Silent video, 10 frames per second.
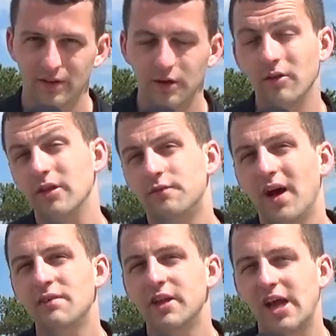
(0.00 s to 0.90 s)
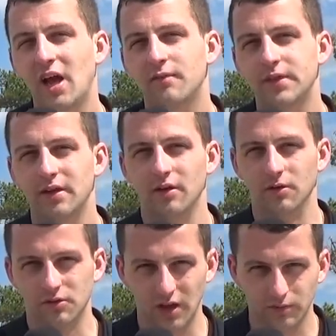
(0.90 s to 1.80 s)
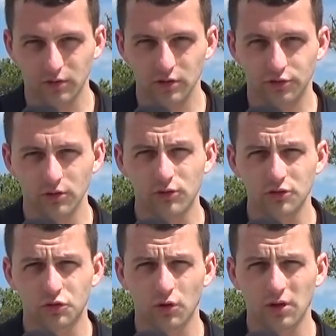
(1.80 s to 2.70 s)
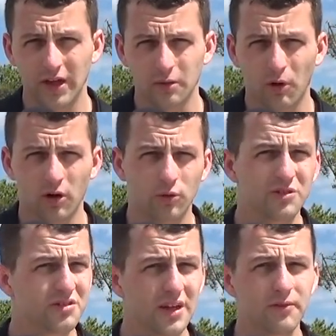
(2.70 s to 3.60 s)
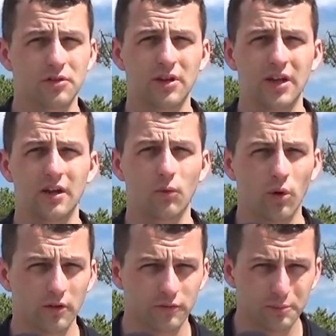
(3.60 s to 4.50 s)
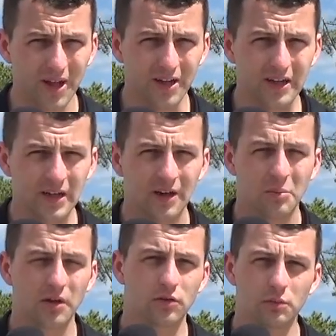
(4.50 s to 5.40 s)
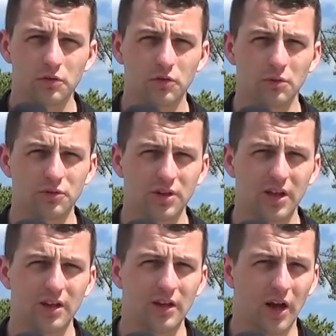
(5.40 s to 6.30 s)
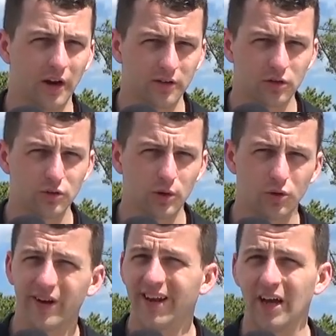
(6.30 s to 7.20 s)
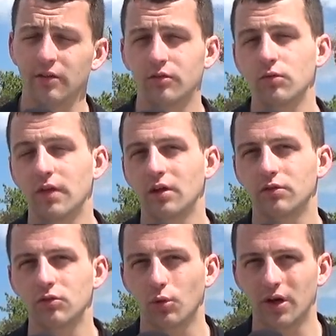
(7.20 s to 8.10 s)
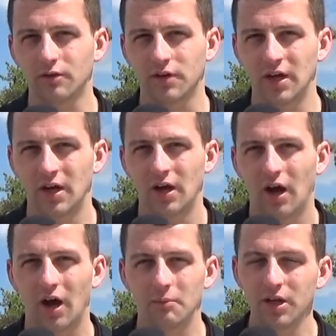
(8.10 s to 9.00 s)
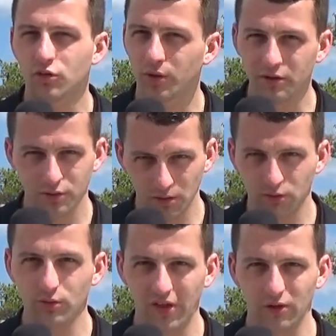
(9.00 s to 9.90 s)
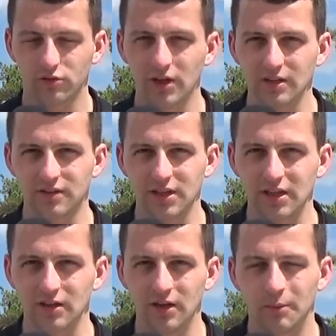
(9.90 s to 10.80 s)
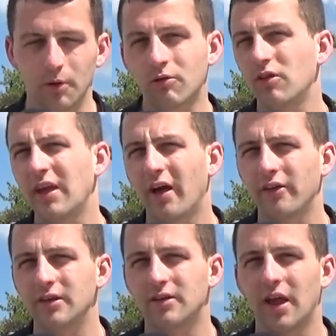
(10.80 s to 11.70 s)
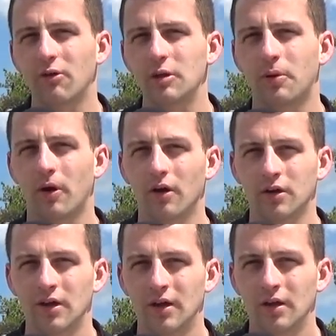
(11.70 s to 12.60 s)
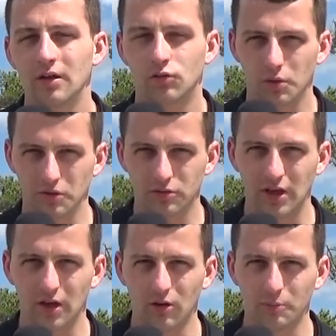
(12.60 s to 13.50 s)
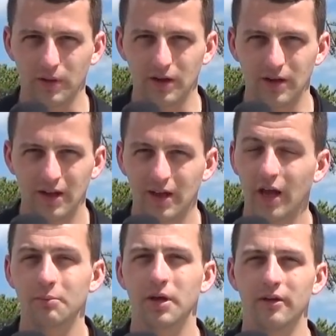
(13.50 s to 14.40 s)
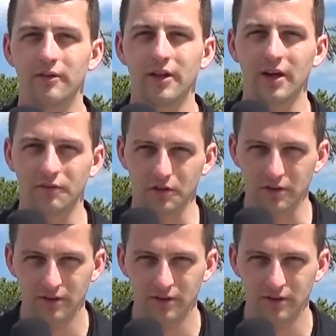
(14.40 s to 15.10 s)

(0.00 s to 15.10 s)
Nearly 5.5 years after a Jersey Shore landmark was devastated, one of many, by Superstorm Sandy on October 29, 2012, on May 23, 2018, Berkeley Island County Park is once again open and better than ever.